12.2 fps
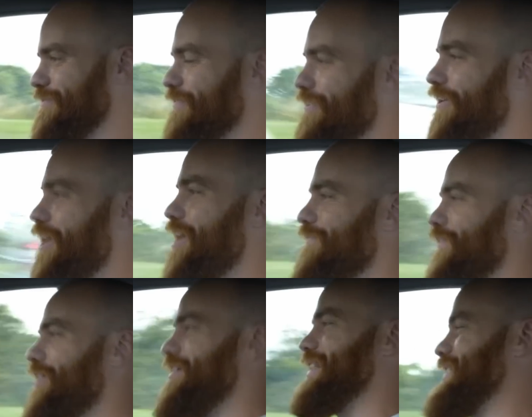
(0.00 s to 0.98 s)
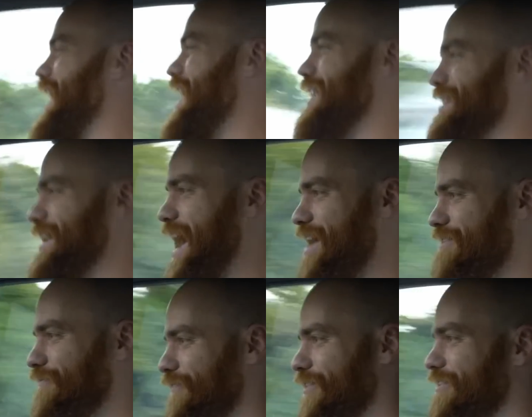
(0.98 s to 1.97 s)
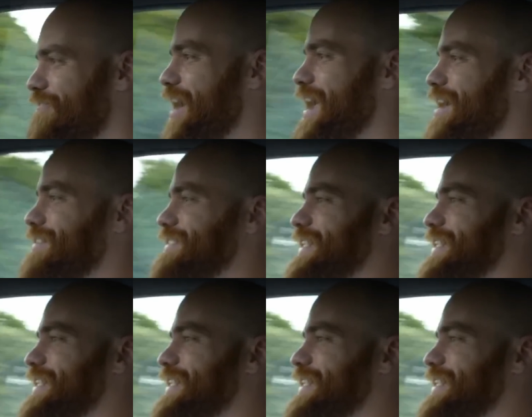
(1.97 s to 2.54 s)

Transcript: proper Italian Alfa Romeo